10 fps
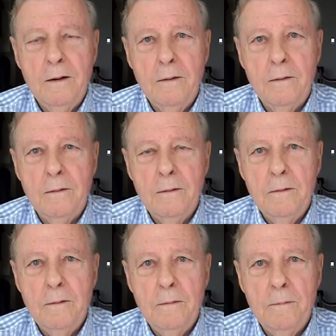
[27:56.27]
Like, how did you
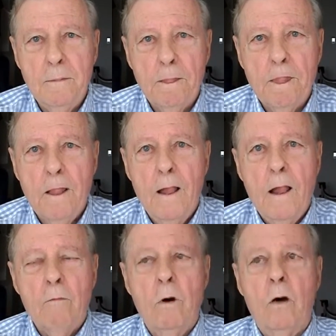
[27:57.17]
get from wherever you
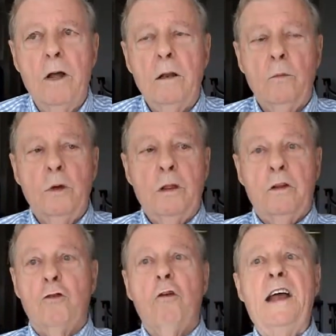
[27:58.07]
were? You know? Well,
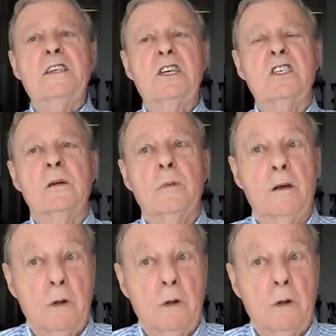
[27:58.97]
the train system,